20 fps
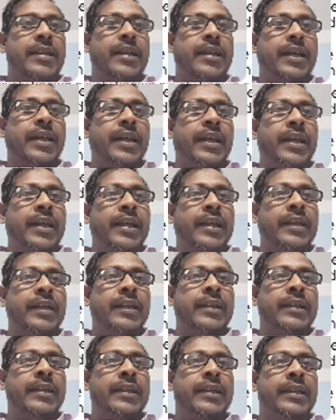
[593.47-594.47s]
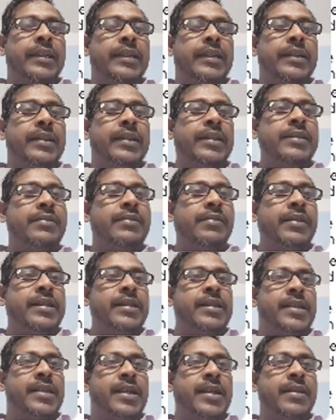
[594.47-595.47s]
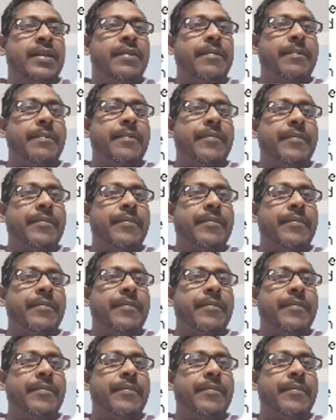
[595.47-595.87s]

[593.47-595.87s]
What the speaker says: In this region,